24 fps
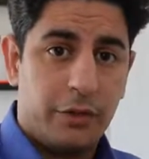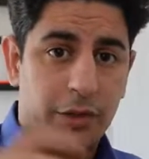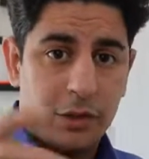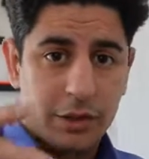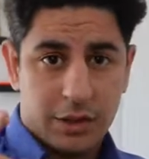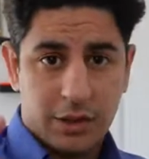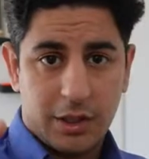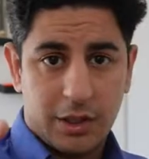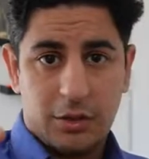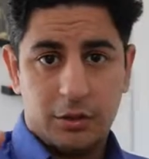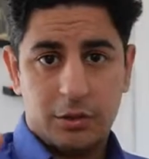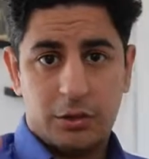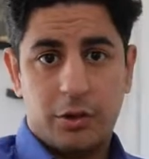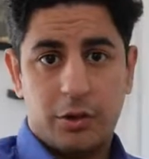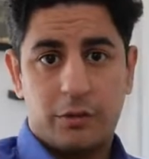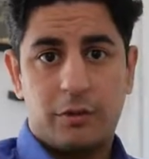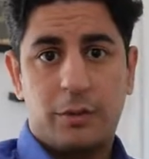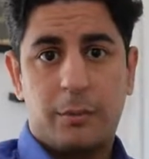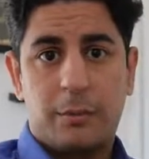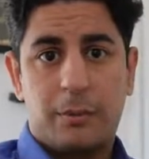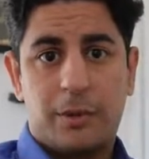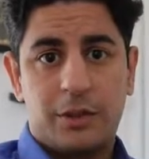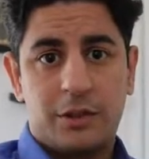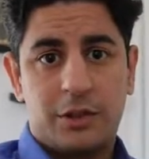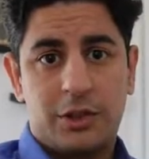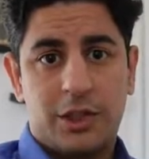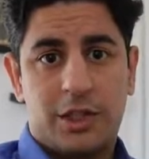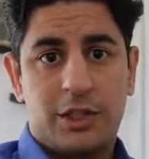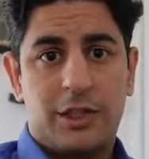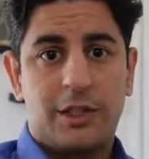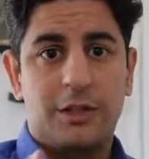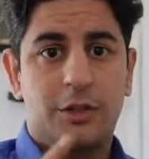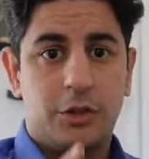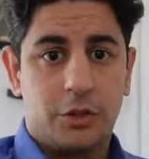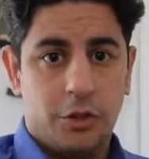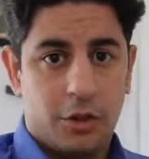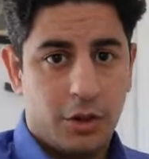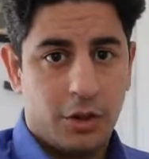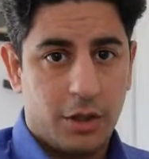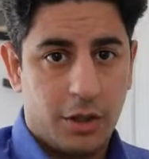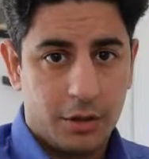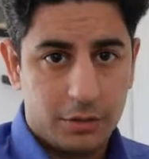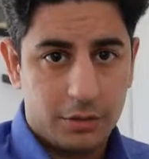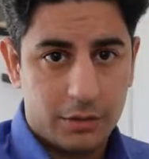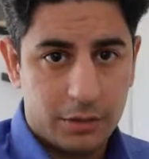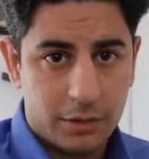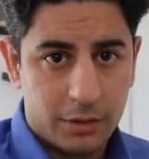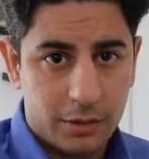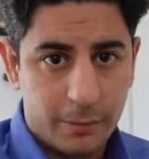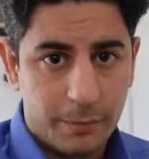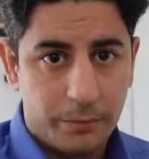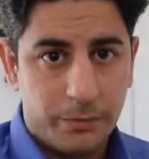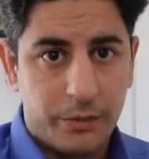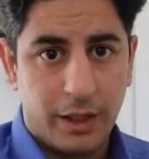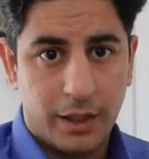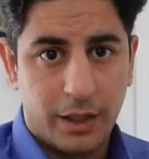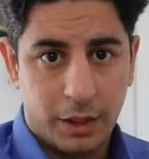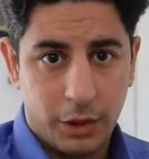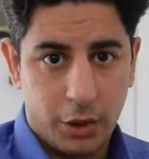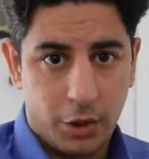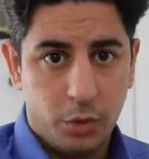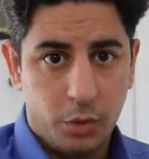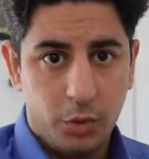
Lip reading: First house of the birth chart is your house, like